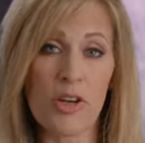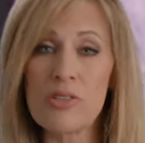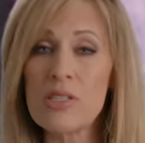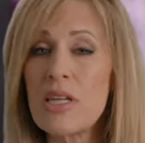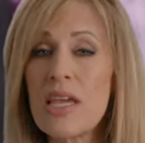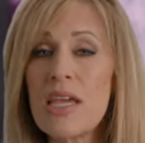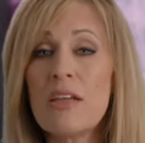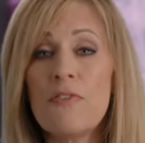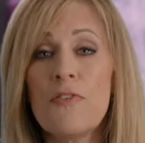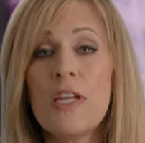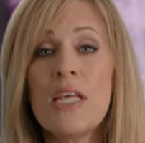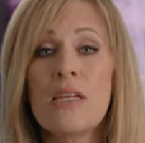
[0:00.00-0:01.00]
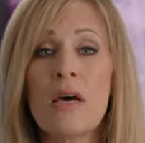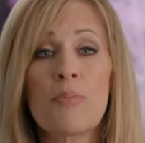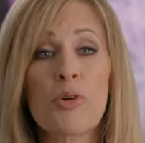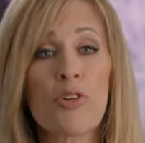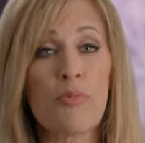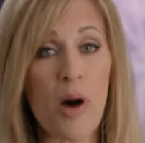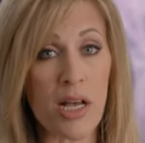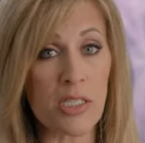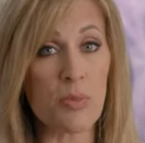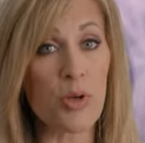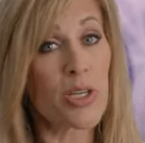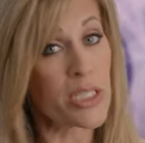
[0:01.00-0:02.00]
there's an infinite number of
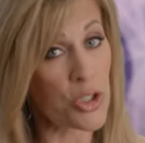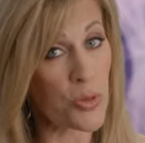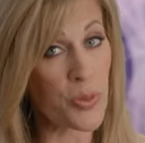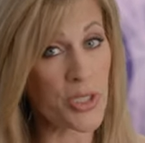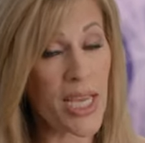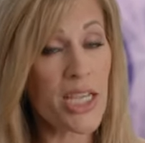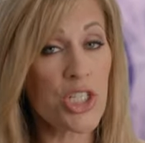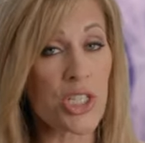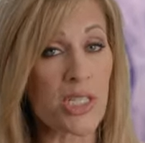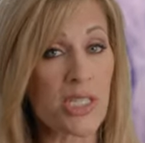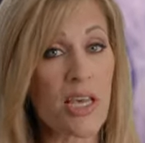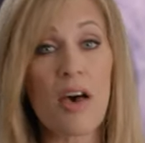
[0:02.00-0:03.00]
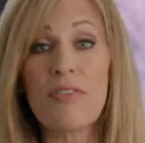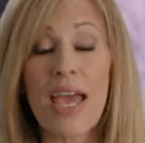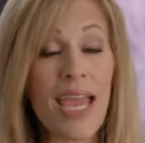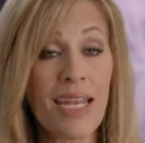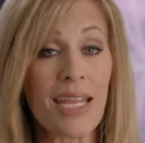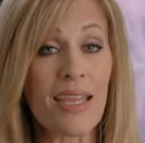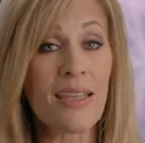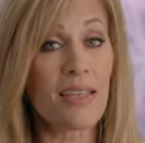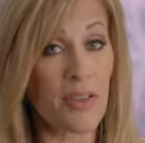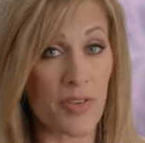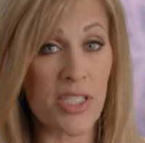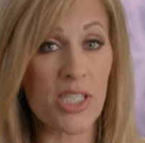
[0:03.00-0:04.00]
possible interpretations of any
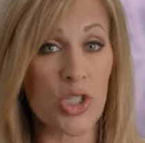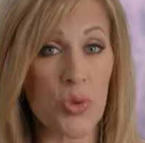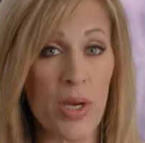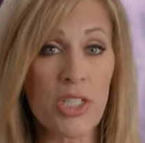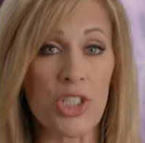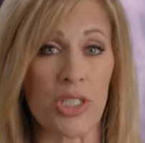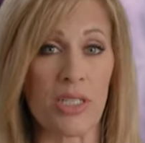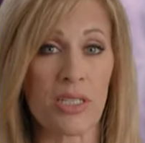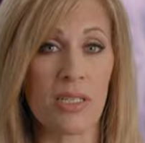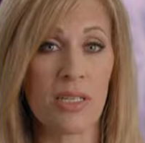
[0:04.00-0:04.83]
given situation.